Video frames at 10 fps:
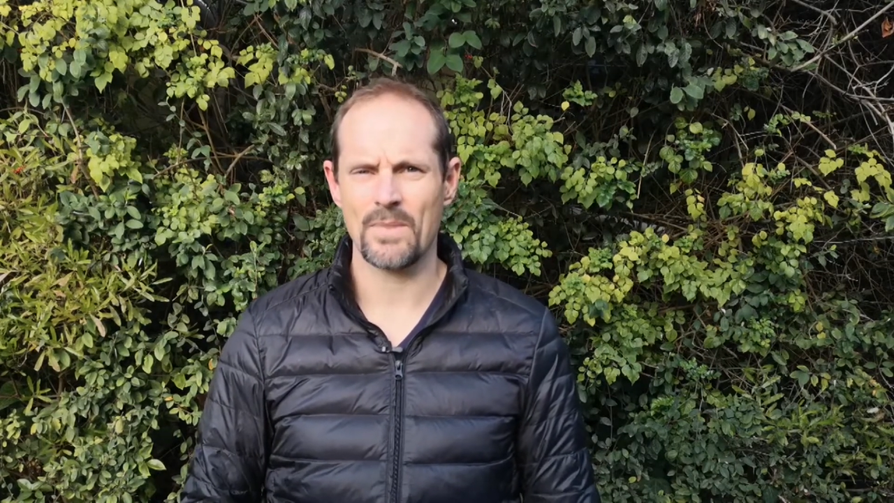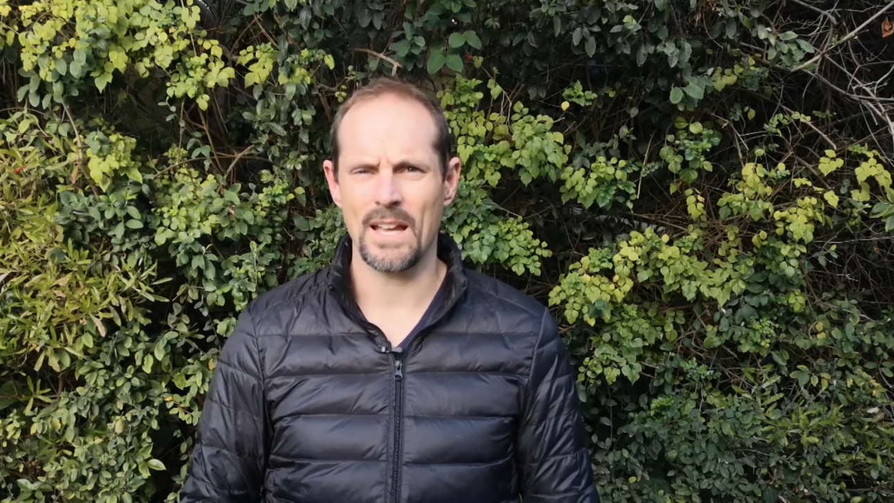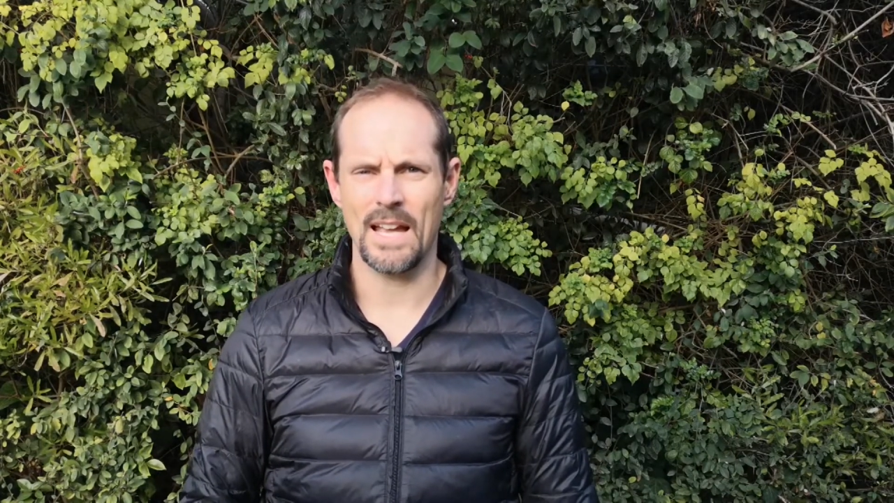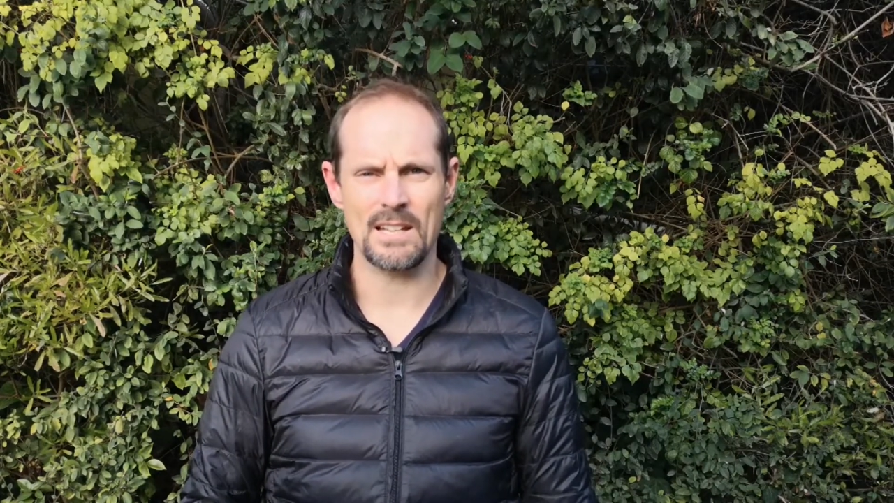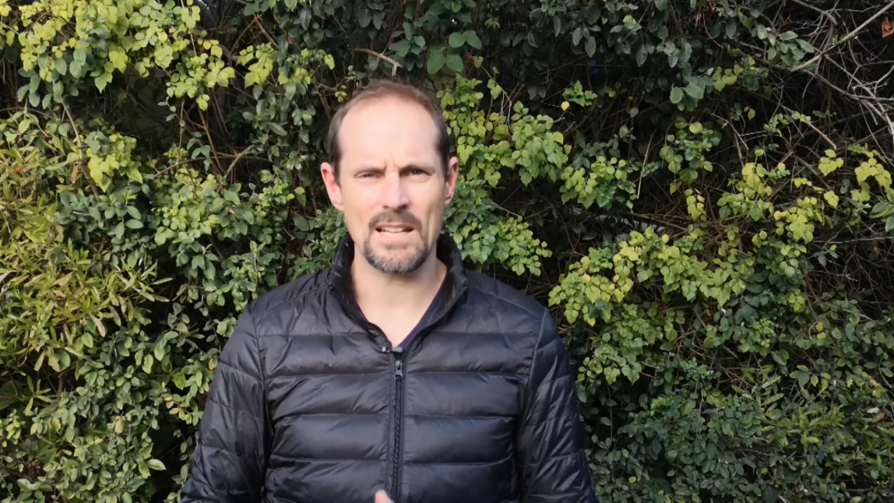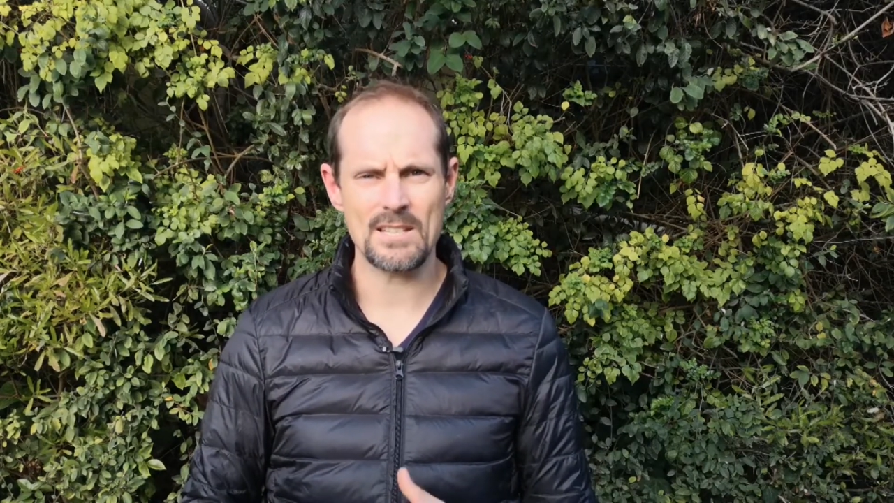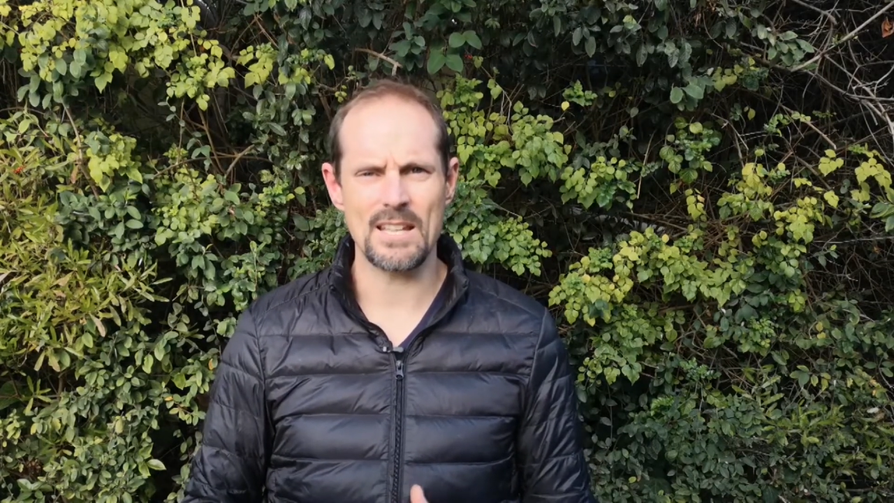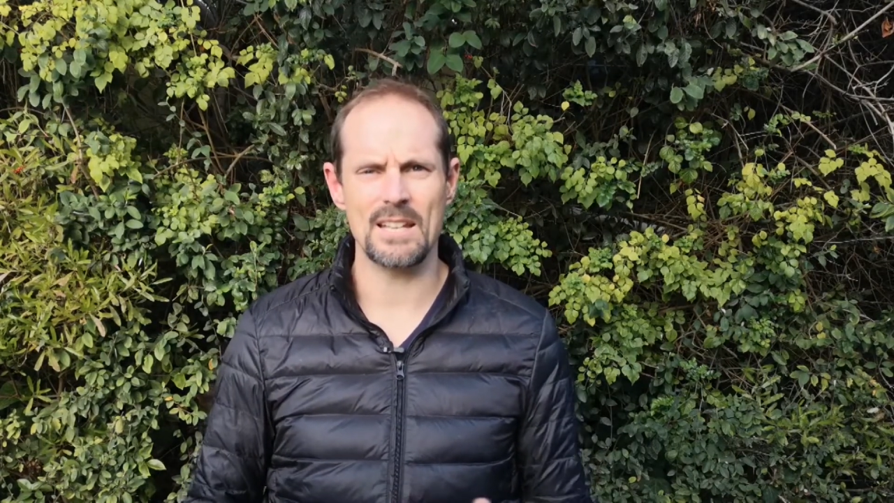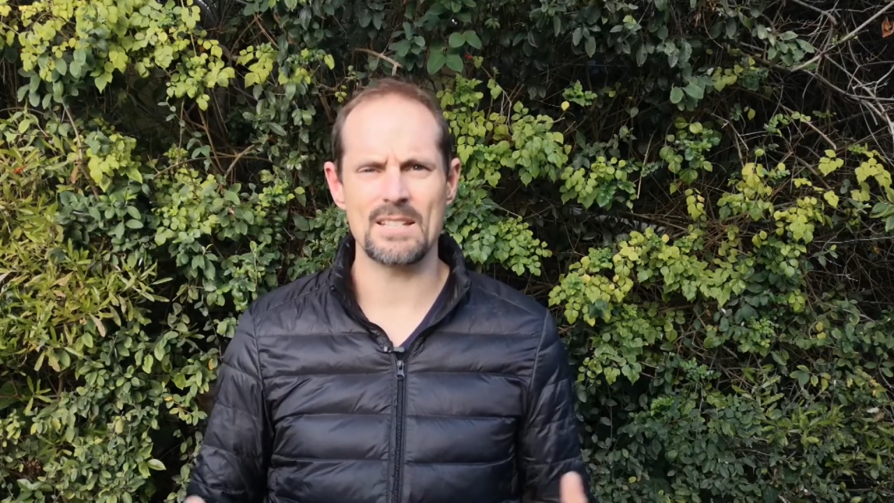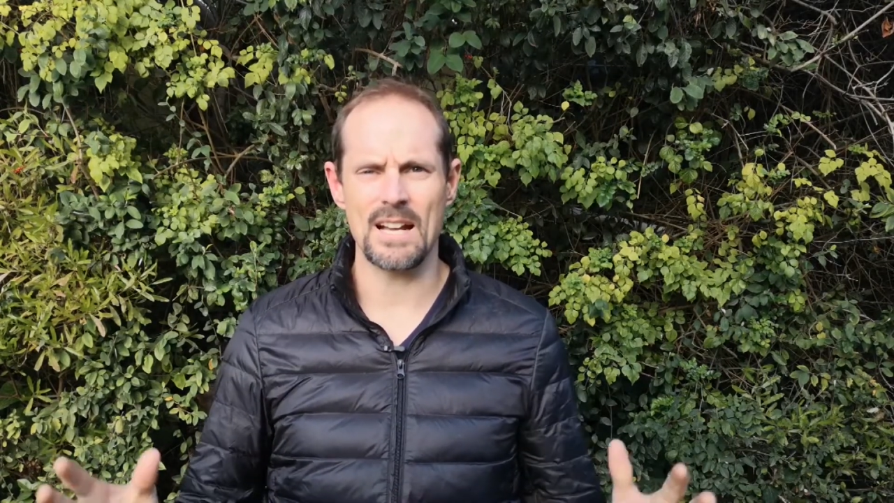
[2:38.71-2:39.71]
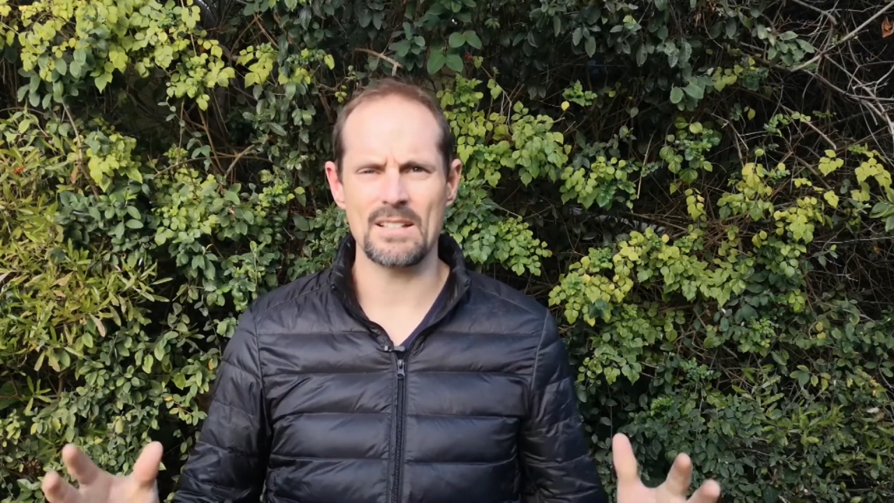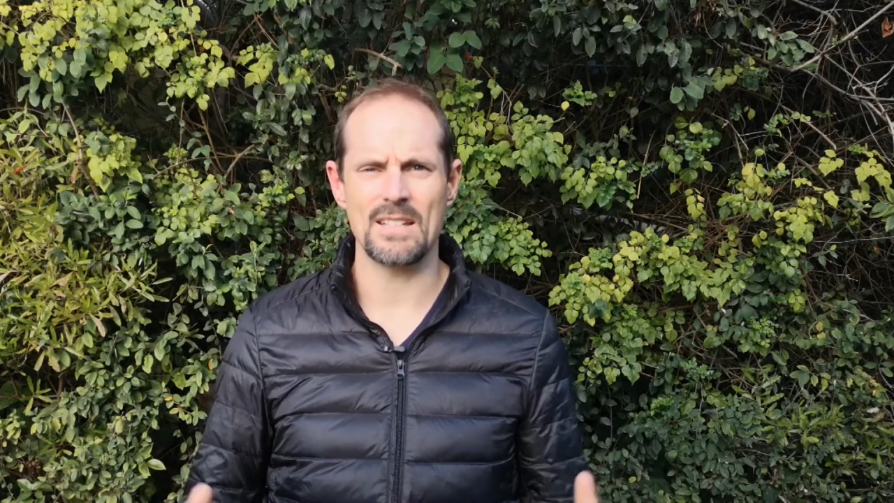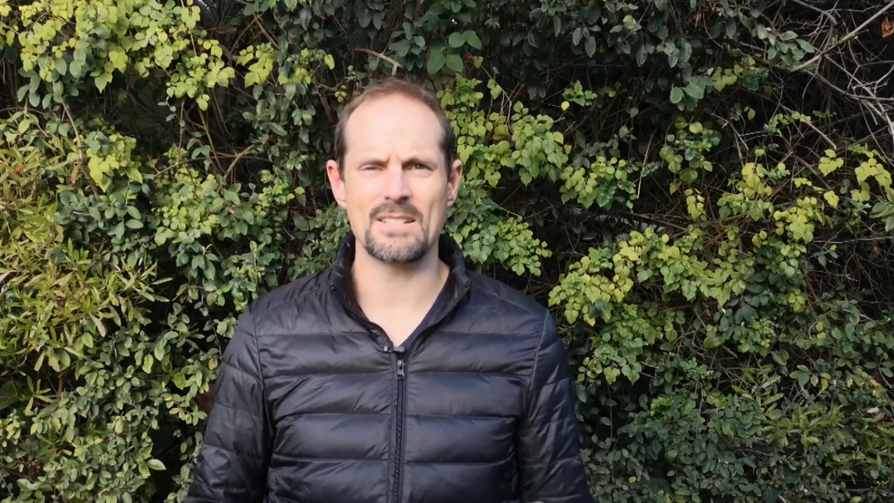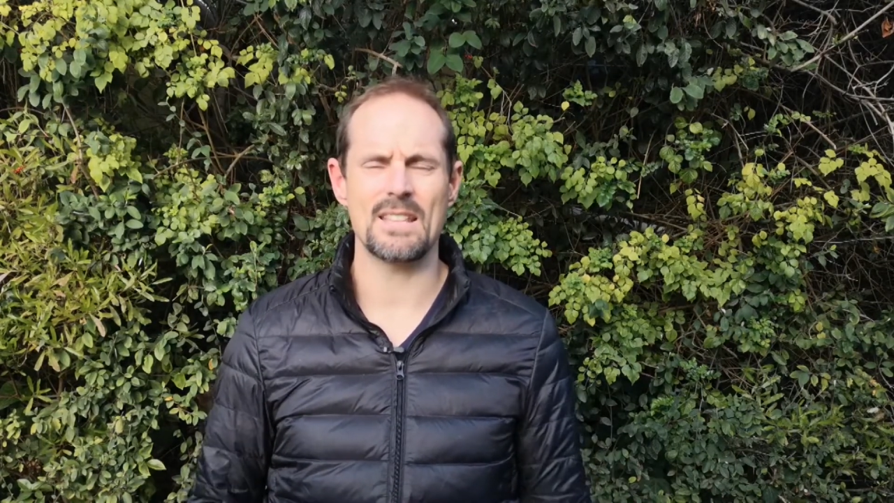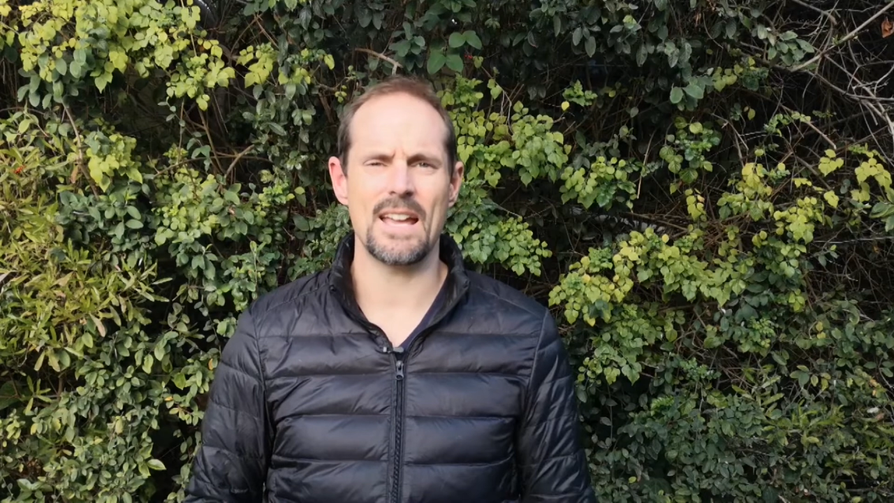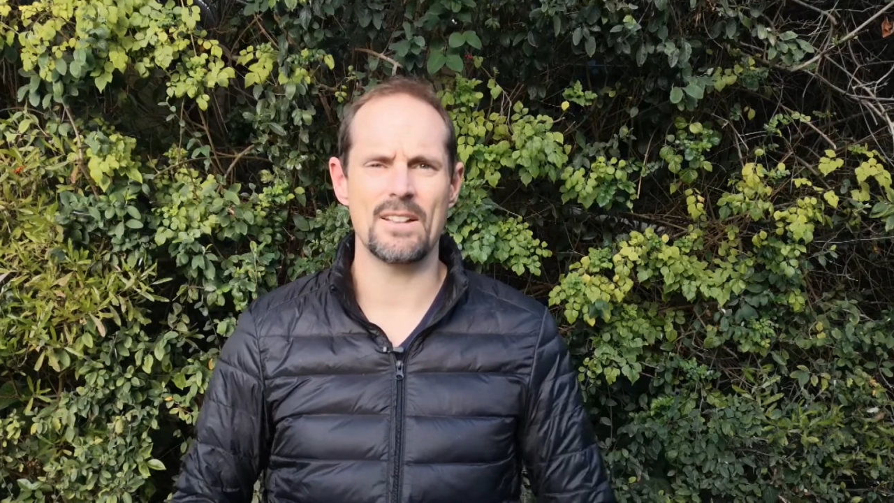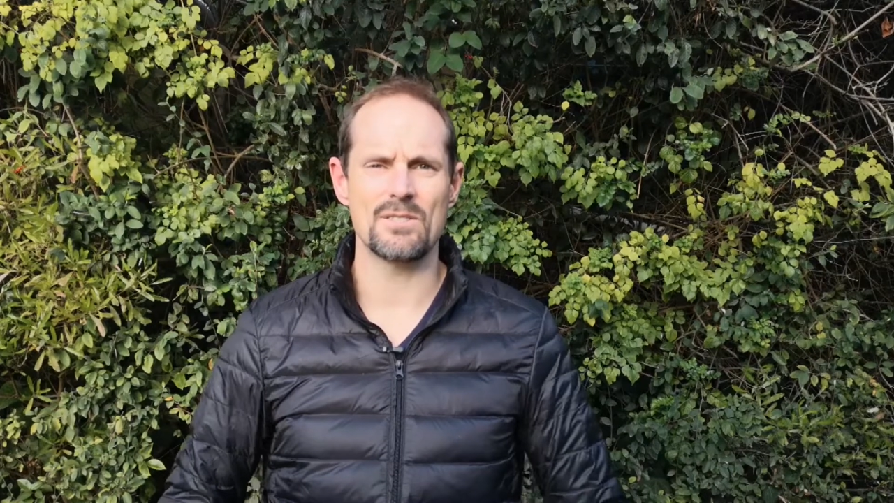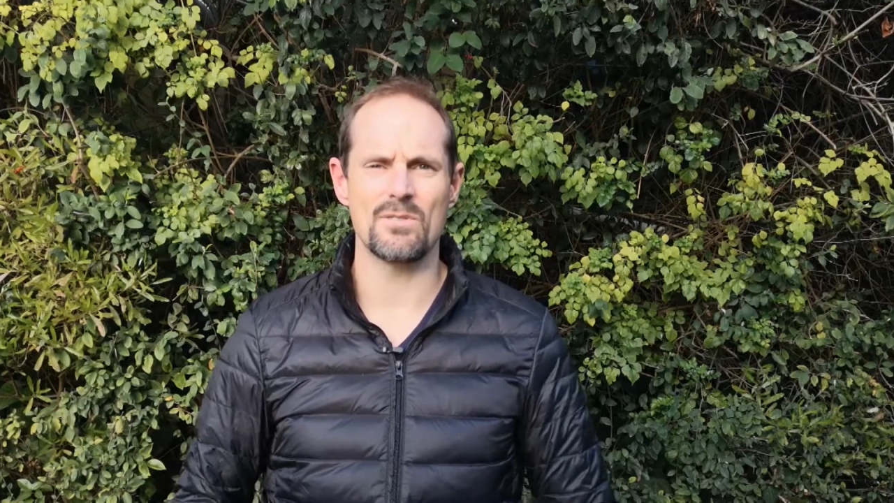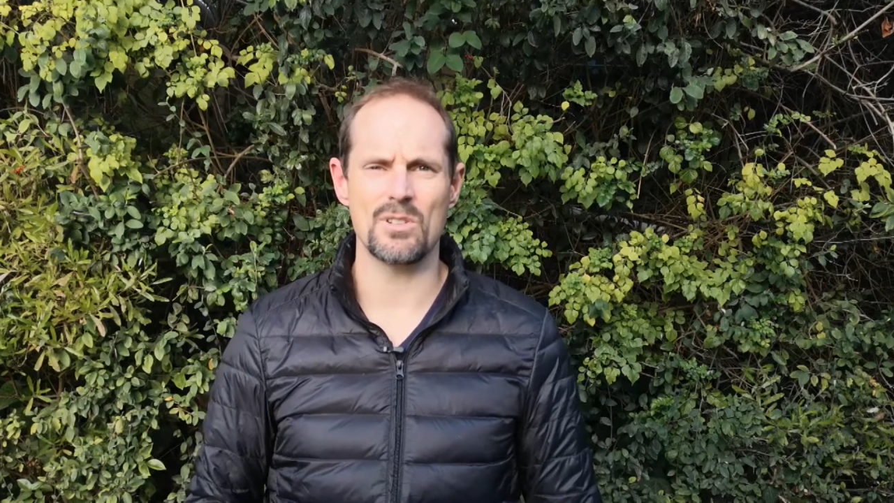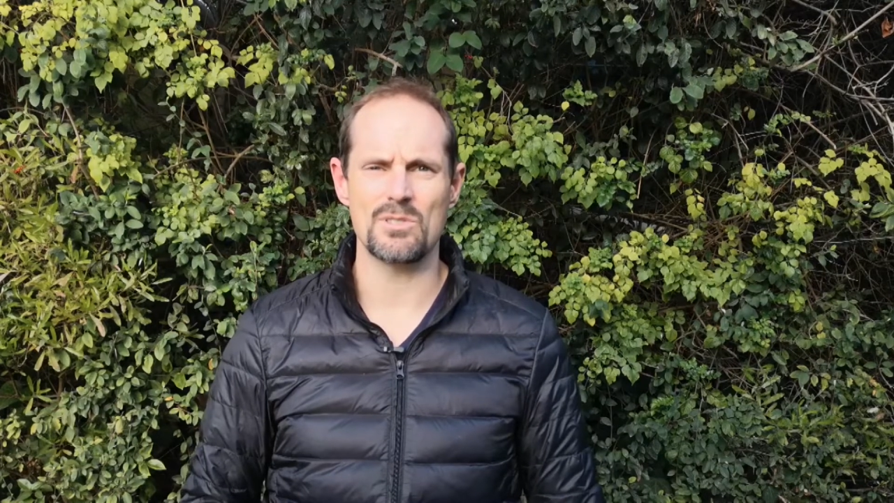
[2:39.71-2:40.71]
And let's get it out there into the hands
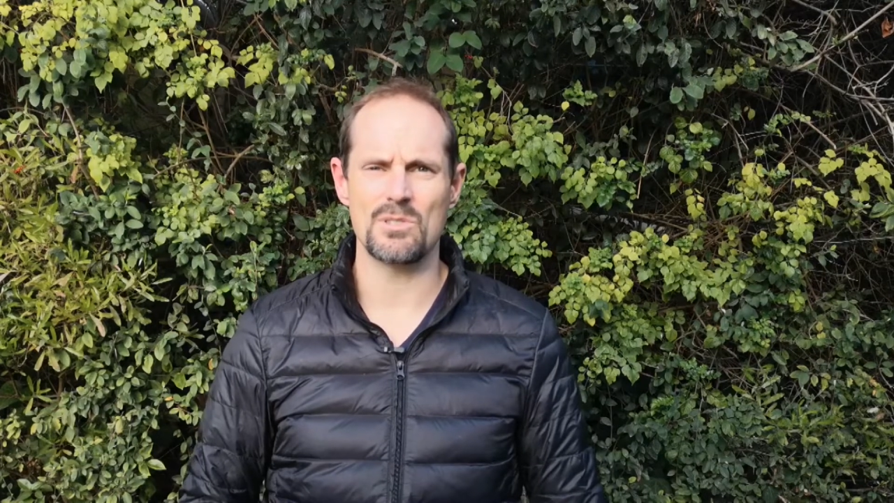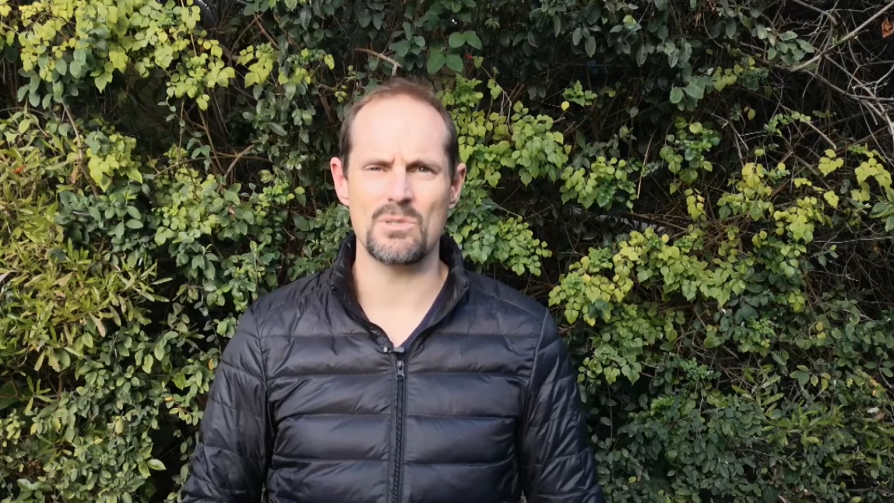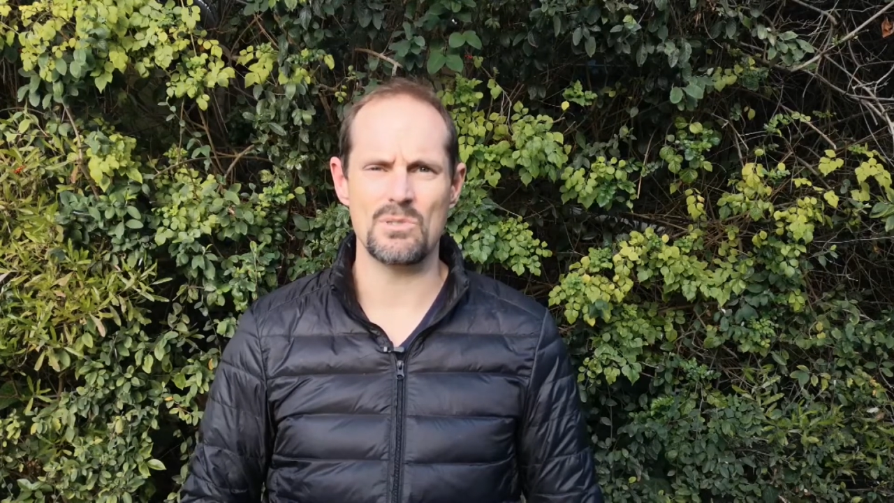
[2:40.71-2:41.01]
of those who